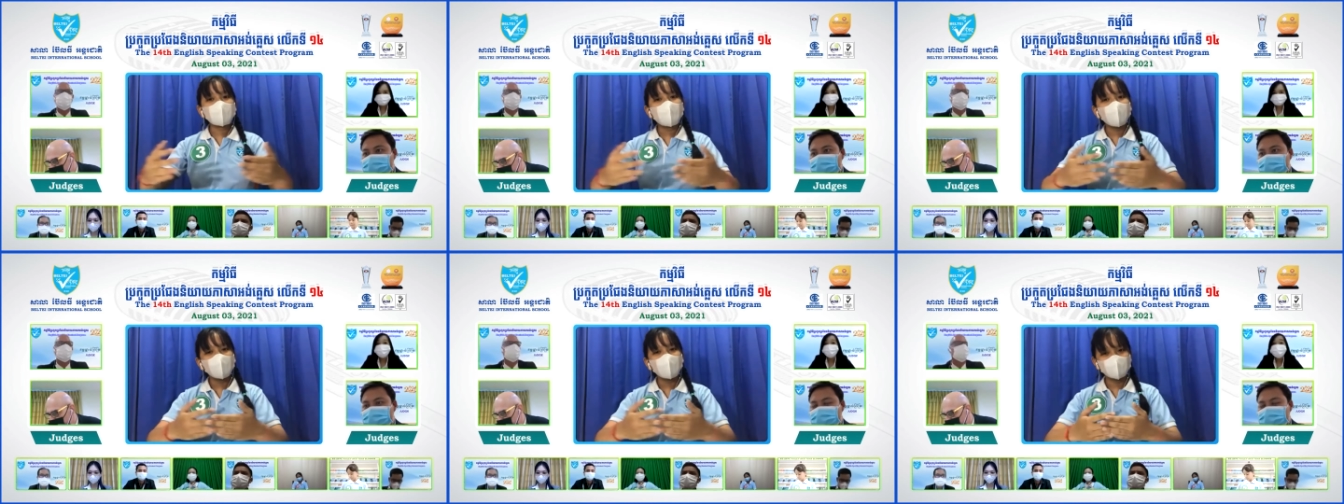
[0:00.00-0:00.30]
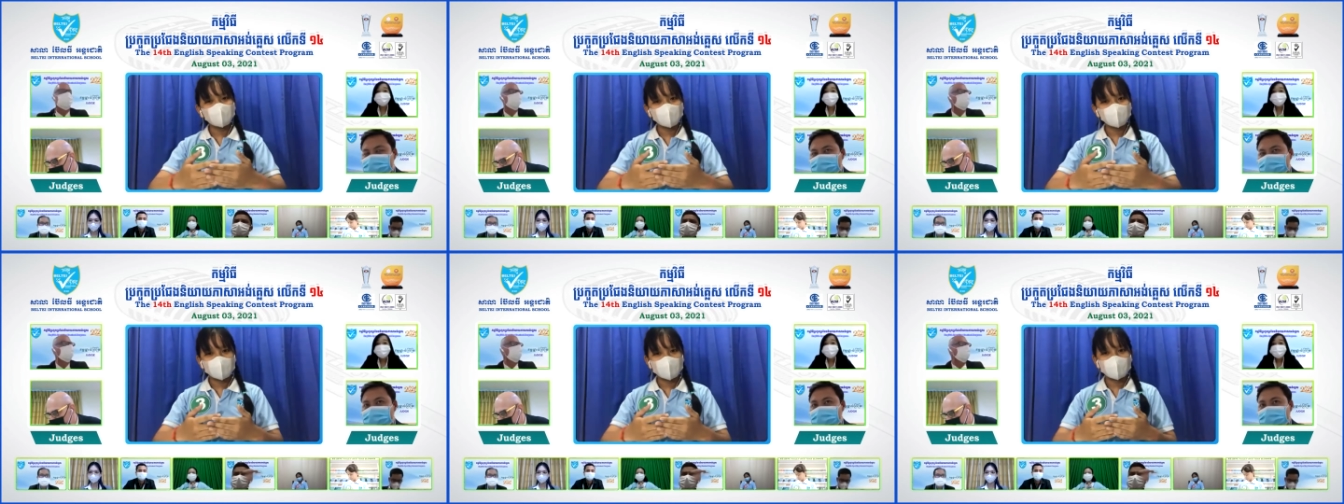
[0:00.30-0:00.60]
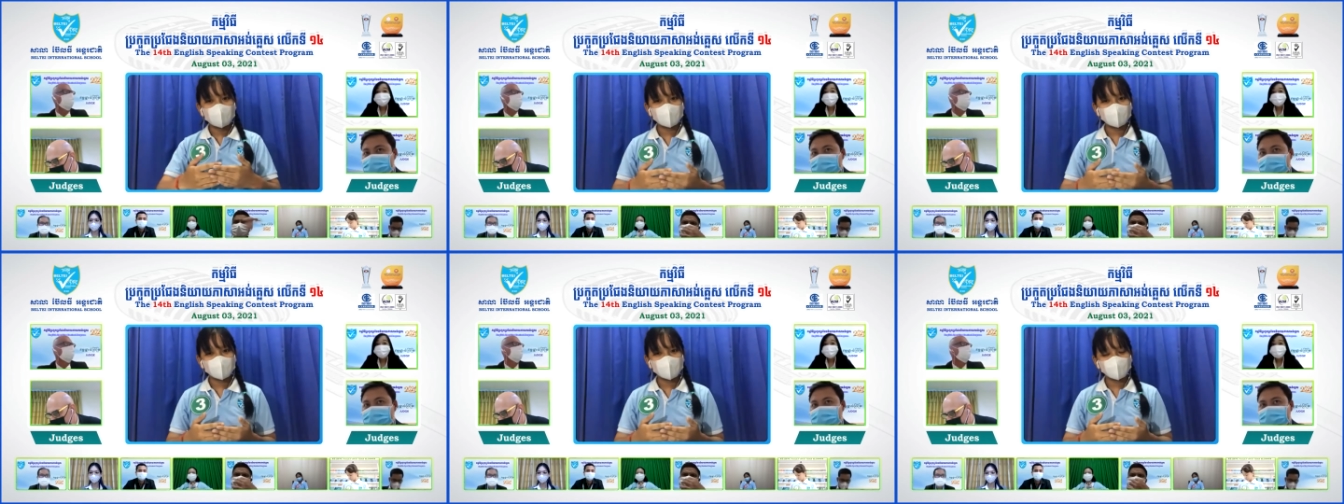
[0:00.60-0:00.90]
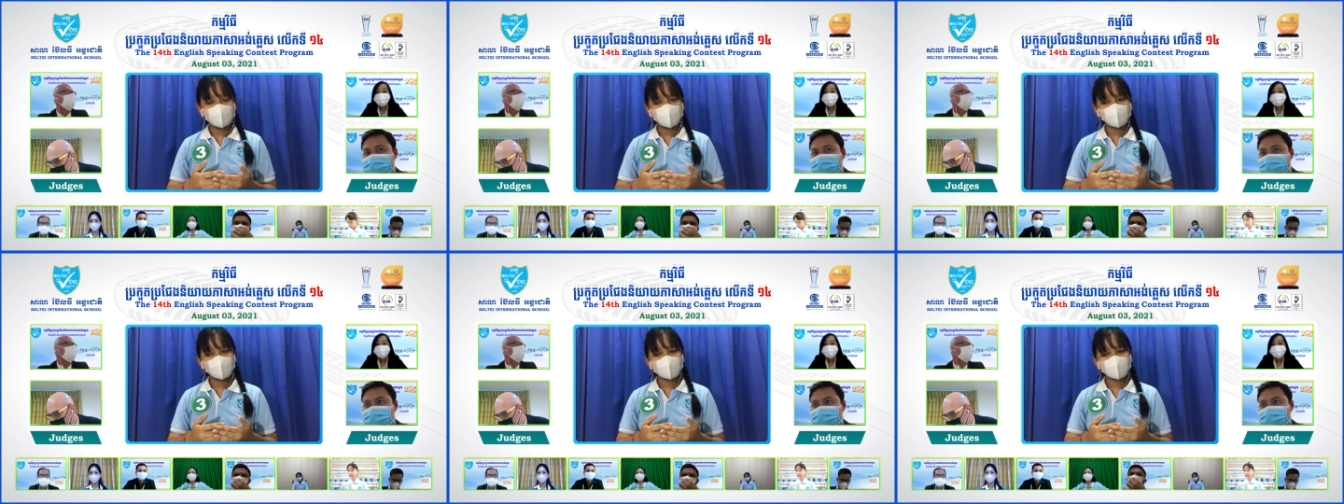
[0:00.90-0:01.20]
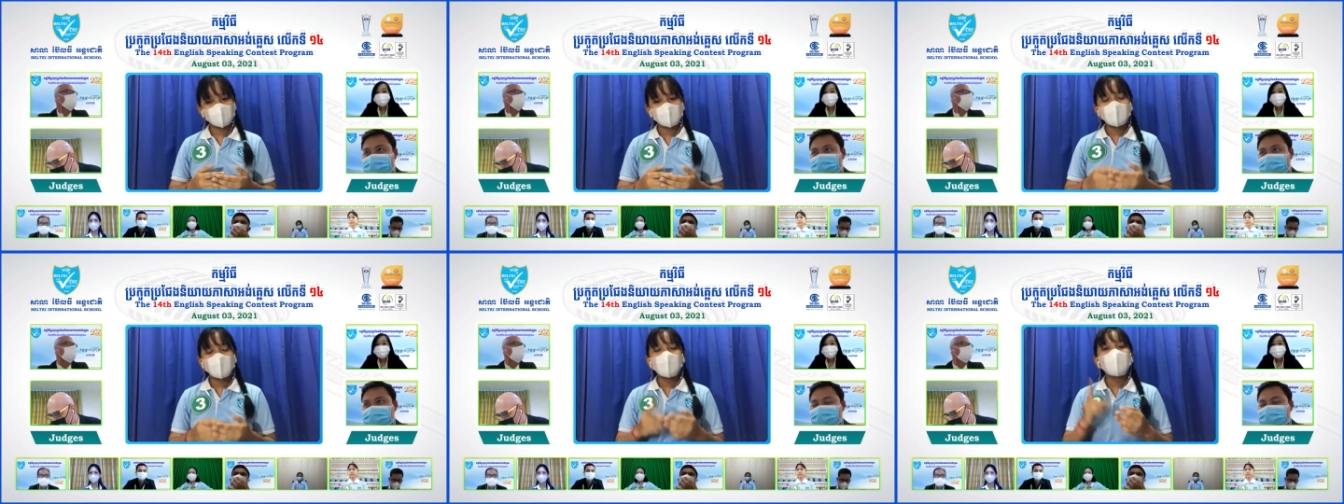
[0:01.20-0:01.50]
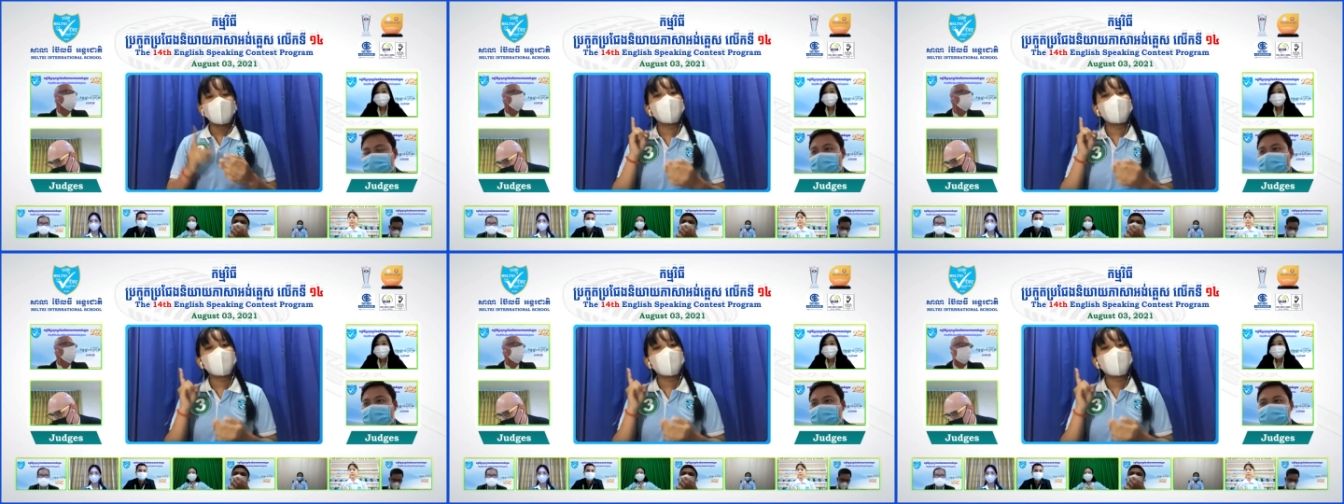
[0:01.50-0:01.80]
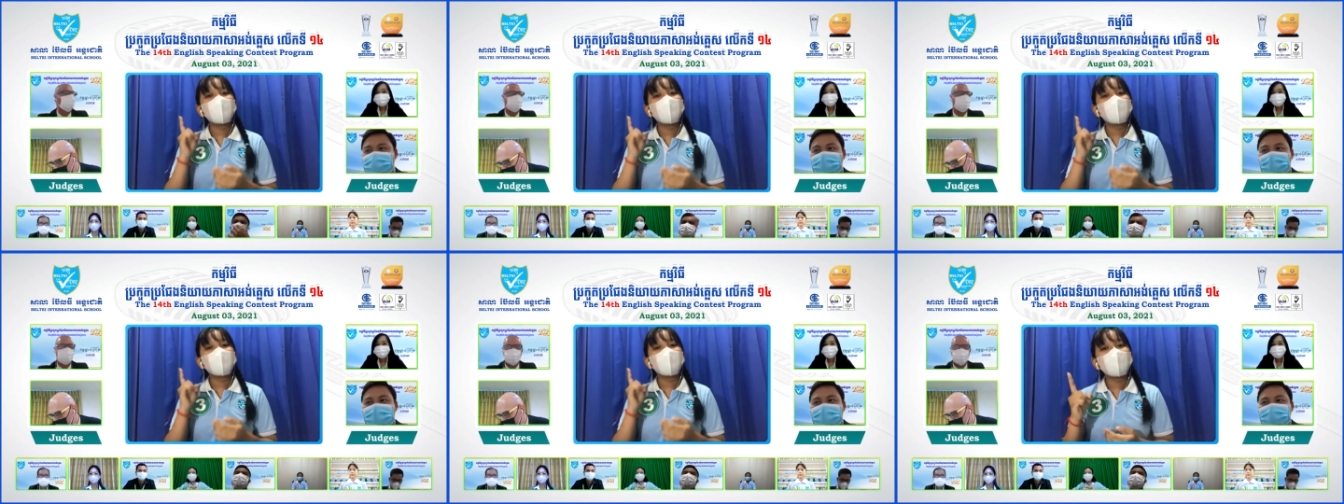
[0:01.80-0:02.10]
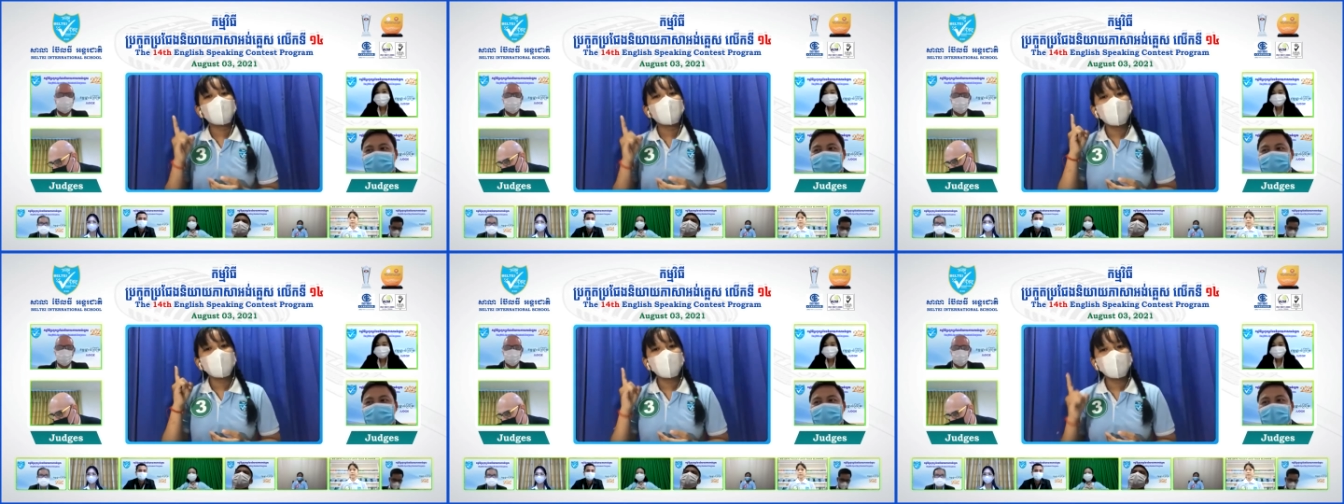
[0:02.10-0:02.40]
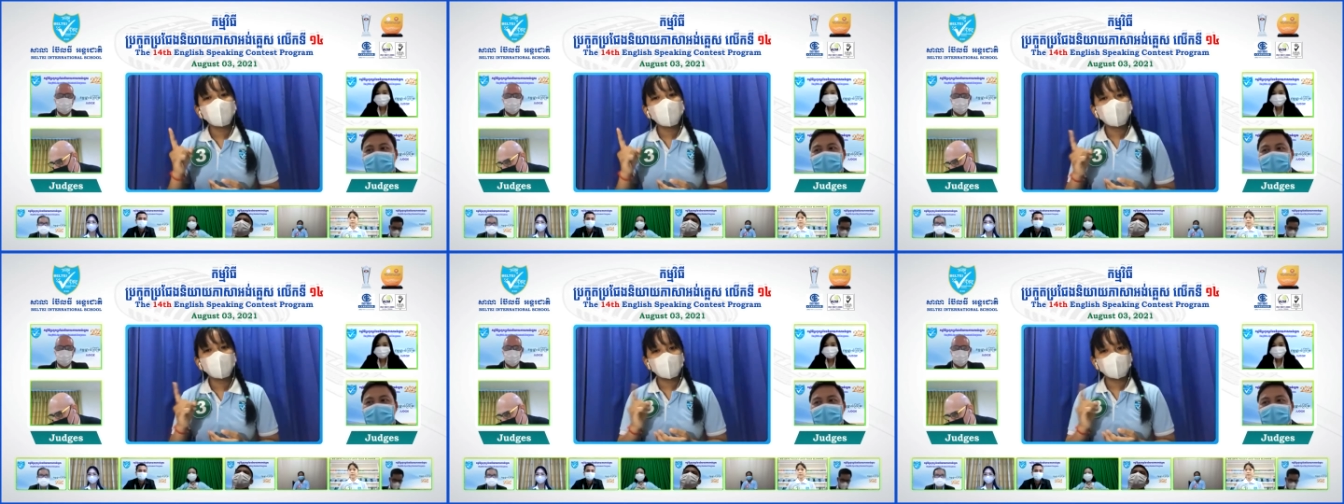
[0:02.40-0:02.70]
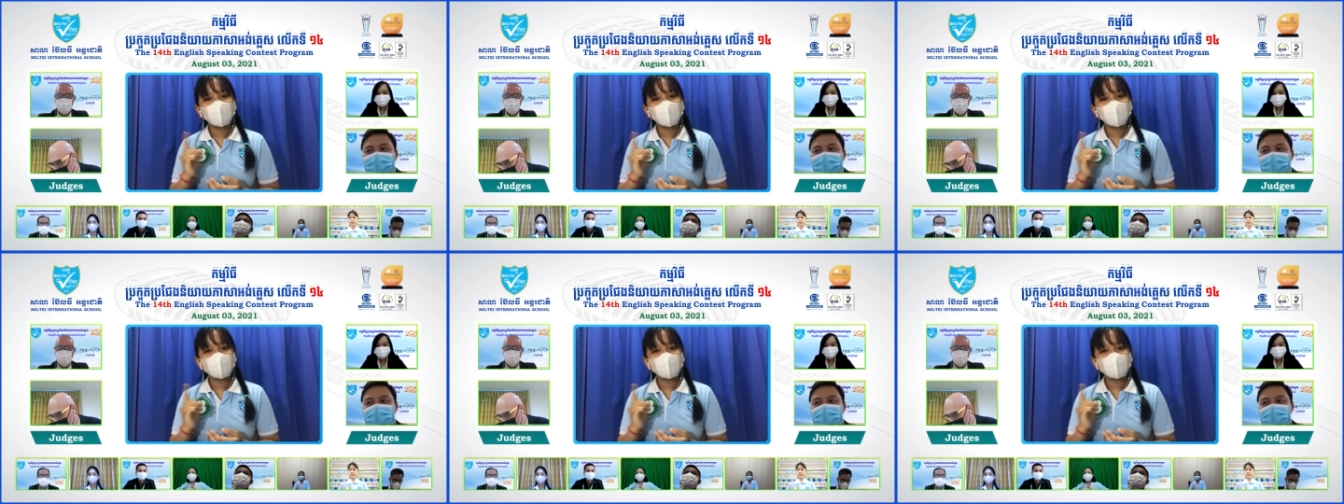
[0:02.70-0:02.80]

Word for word: all together. Moreover,